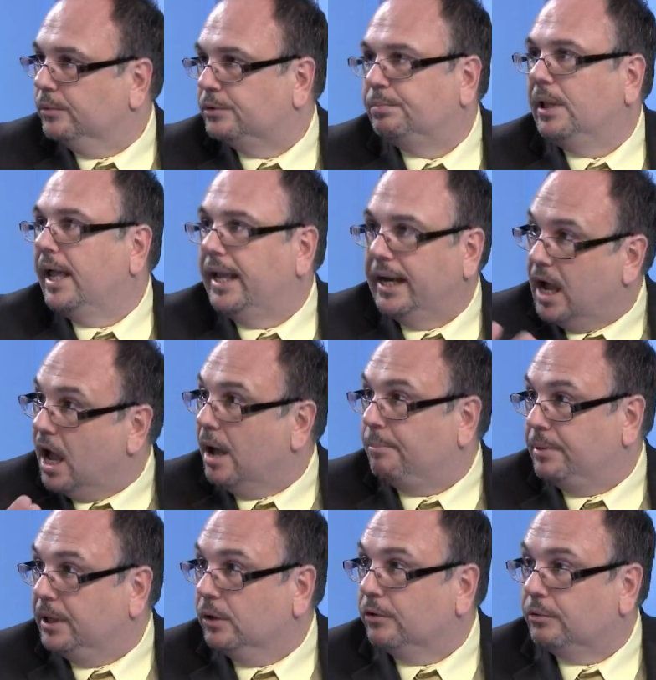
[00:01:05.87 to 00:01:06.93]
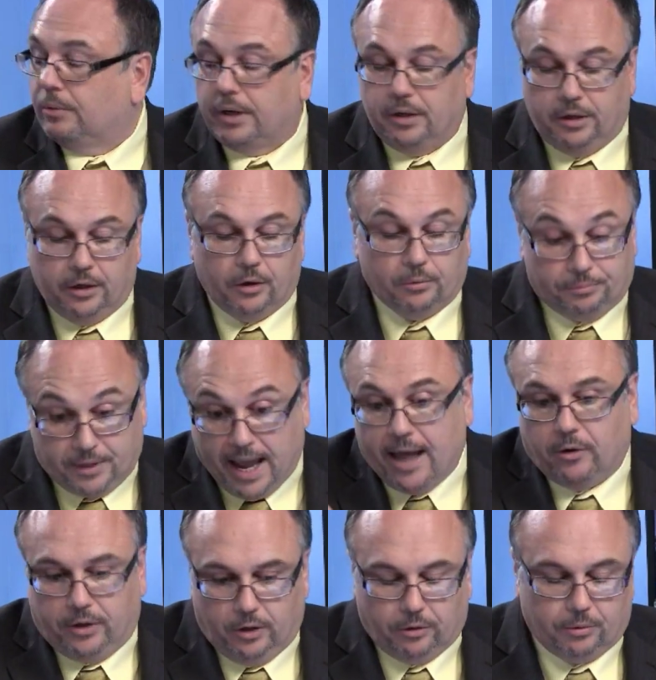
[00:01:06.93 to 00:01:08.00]
was playing uphill,
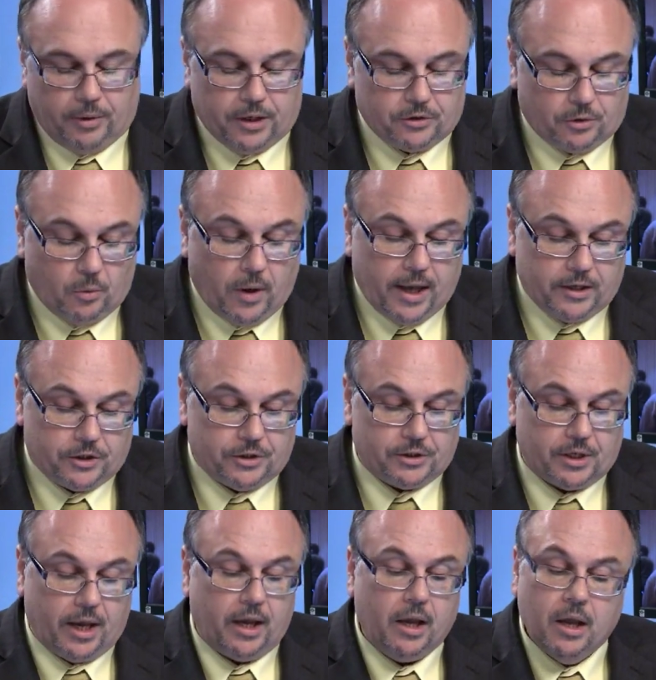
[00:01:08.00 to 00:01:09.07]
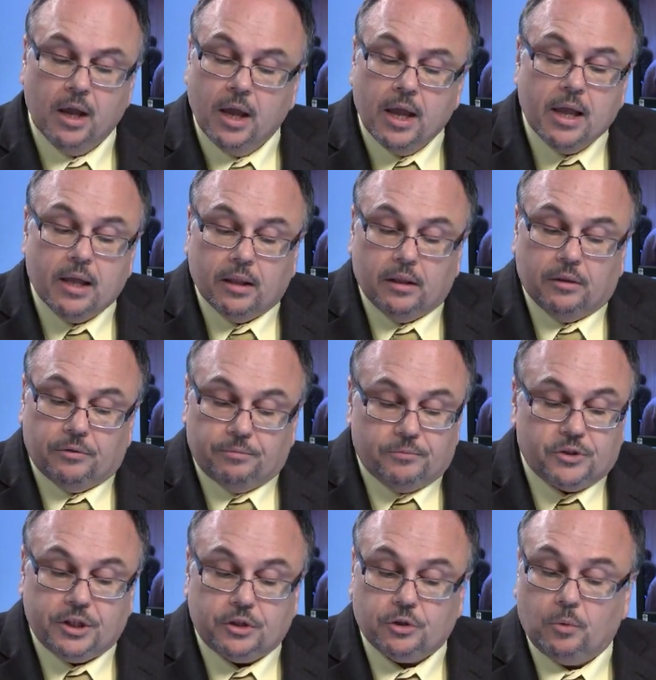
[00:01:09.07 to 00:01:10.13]
downhill the rest of the way, I should say.
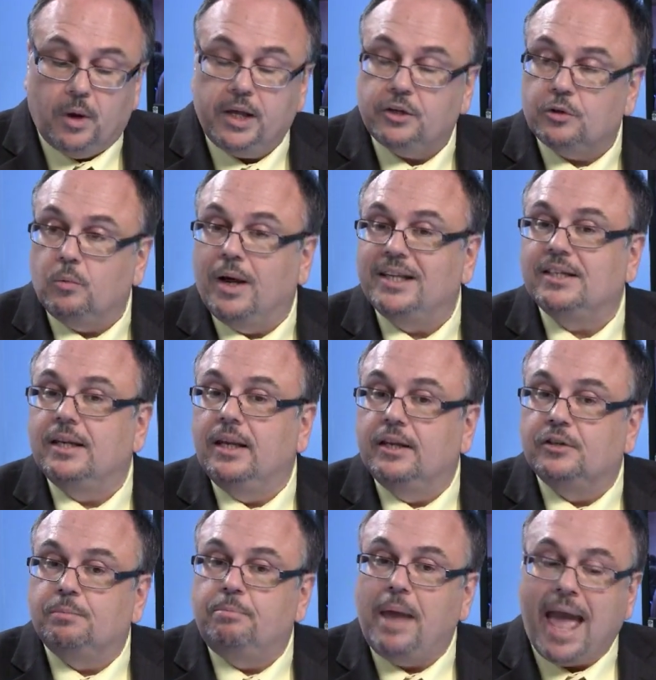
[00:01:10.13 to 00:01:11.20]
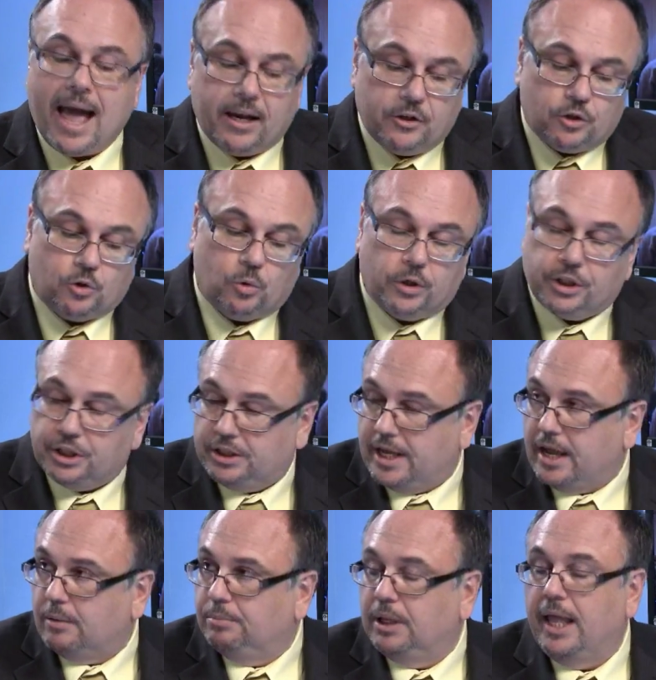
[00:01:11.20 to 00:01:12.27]
Situation-wise, as bad as Georgia
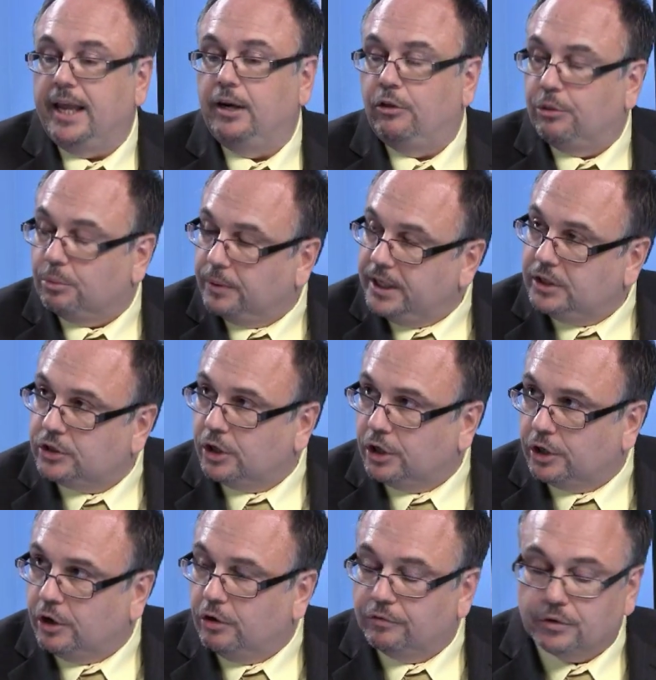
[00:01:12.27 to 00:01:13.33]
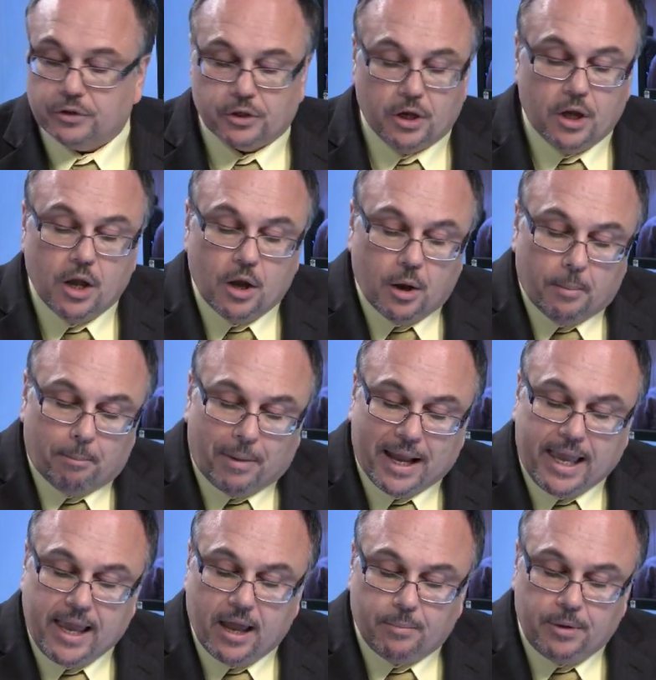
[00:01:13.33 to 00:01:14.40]
Tech played, three turnovers,
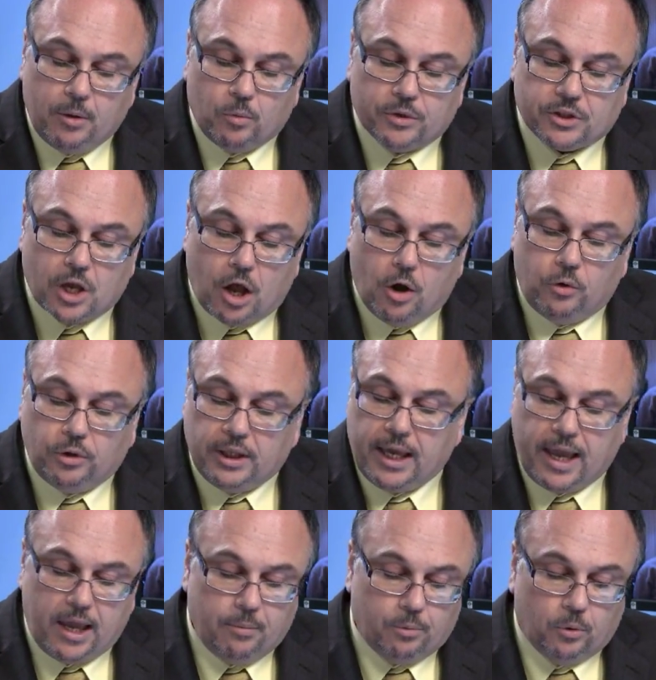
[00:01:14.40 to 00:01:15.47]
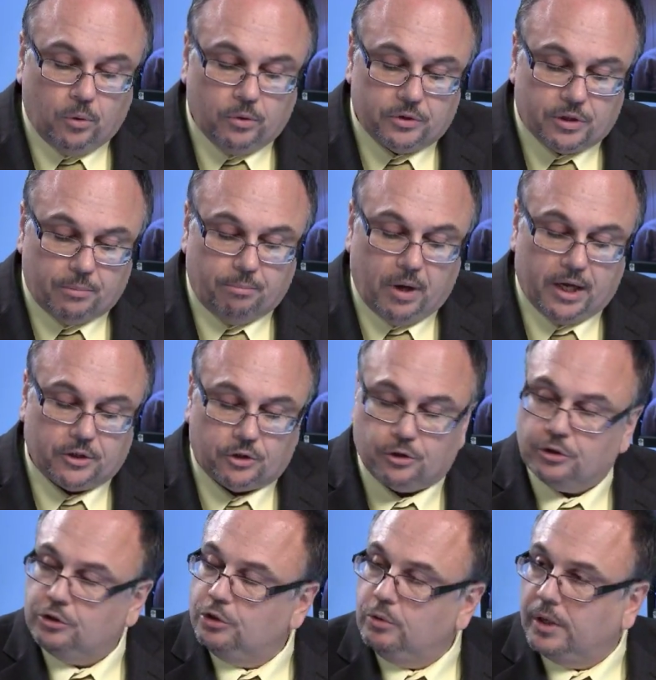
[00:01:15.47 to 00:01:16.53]
Miami was only able to
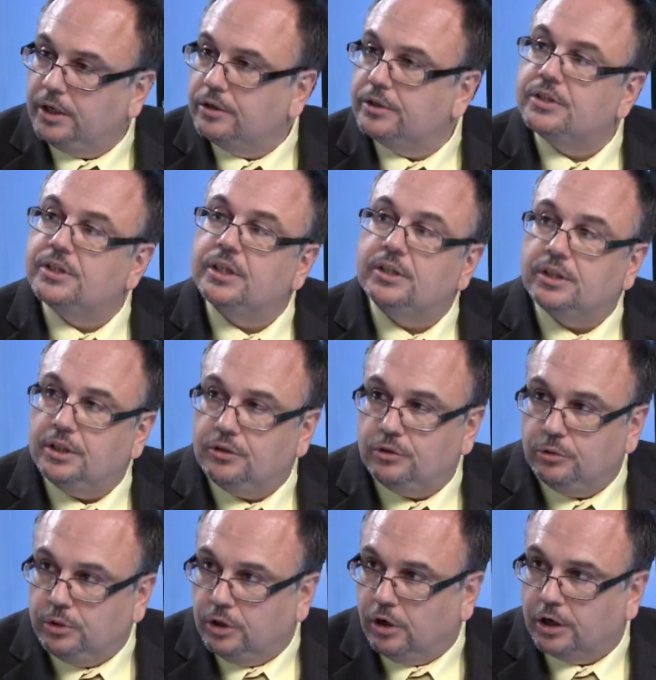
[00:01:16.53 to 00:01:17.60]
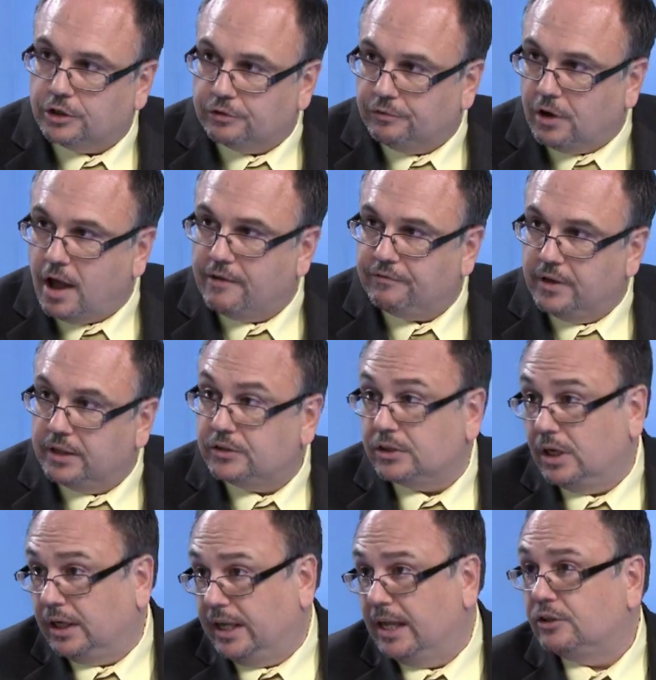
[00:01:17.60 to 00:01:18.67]
muster 262 yards of
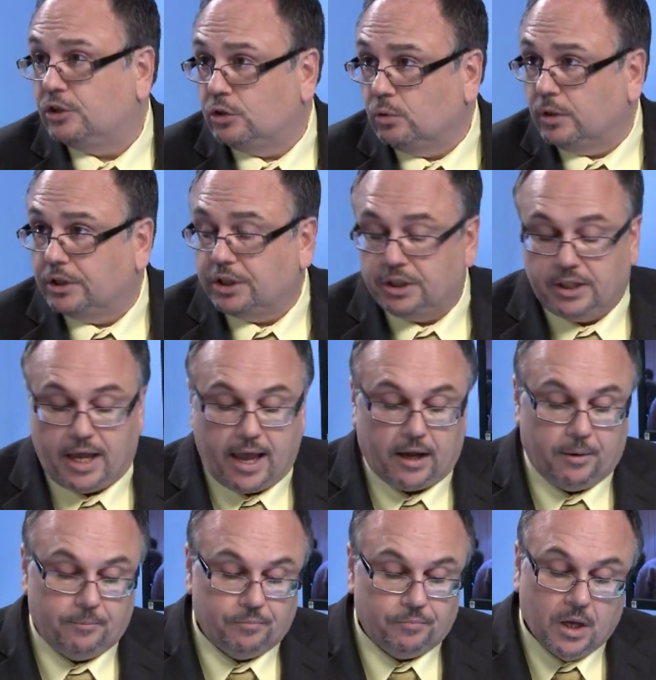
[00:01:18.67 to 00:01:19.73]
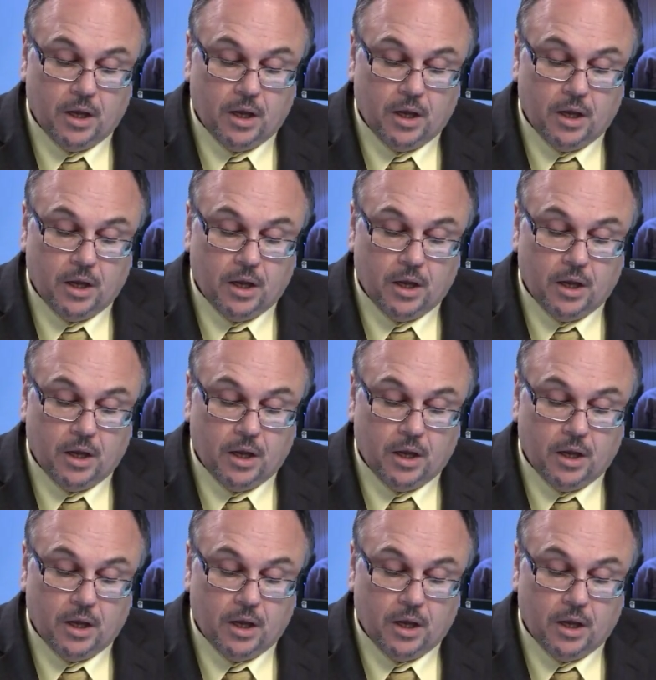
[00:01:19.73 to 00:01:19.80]
offense against Georgia Tech.